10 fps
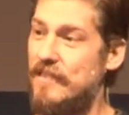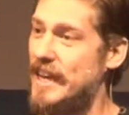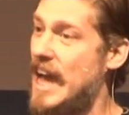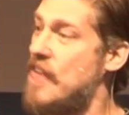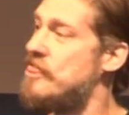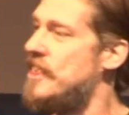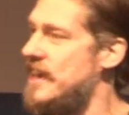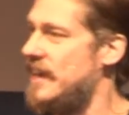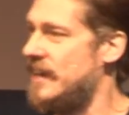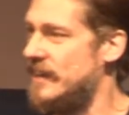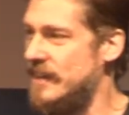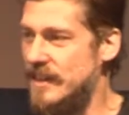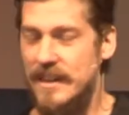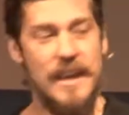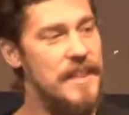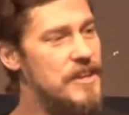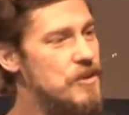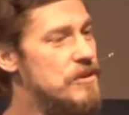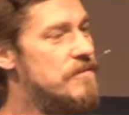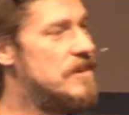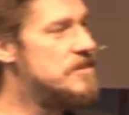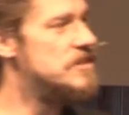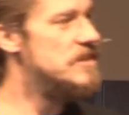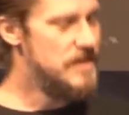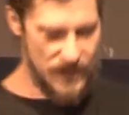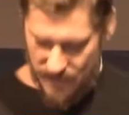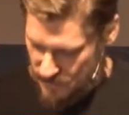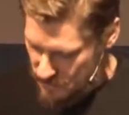like a thing in the universe of other